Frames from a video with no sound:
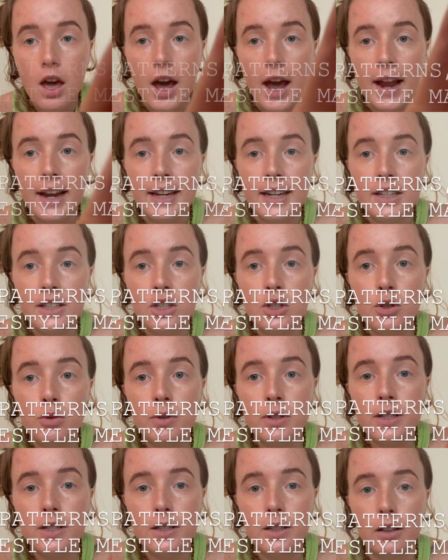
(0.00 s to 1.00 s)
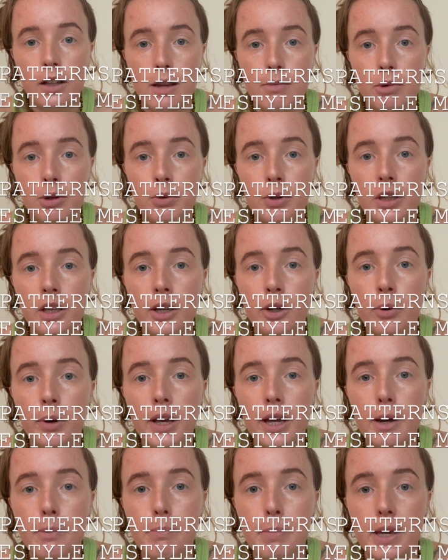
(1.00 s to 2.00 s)
I need to do a disclaimer really
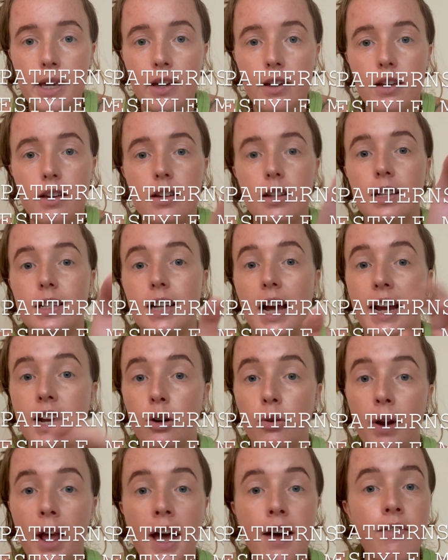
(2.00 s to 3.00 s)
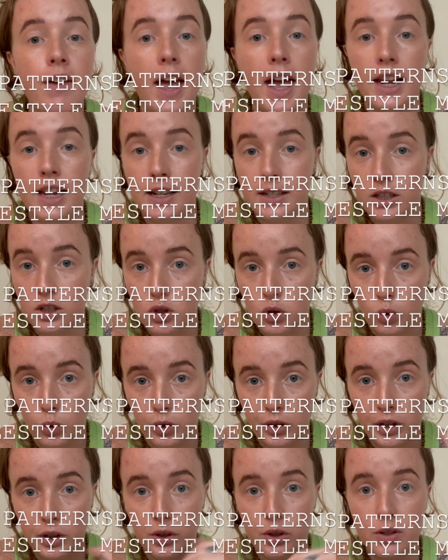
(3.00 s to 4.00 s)
quick because I don't have any
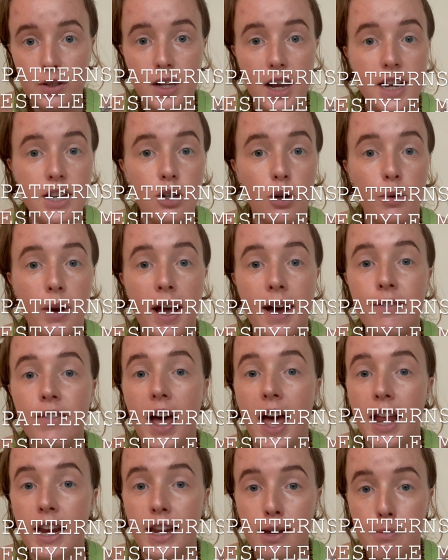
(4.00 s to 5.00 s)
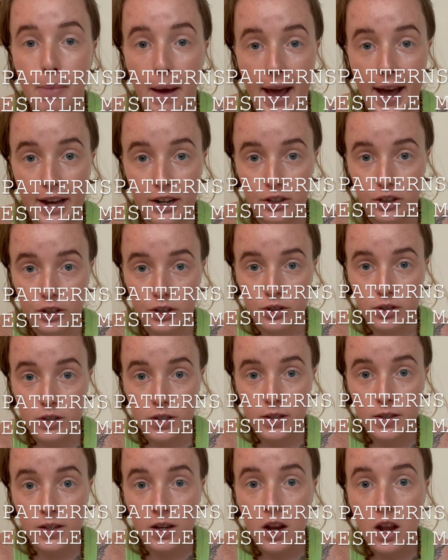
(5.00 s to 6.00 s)
tutorials. I don't have any
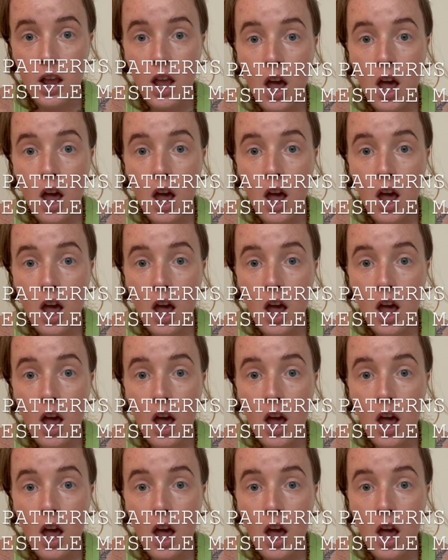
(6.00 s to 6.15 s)
patterns.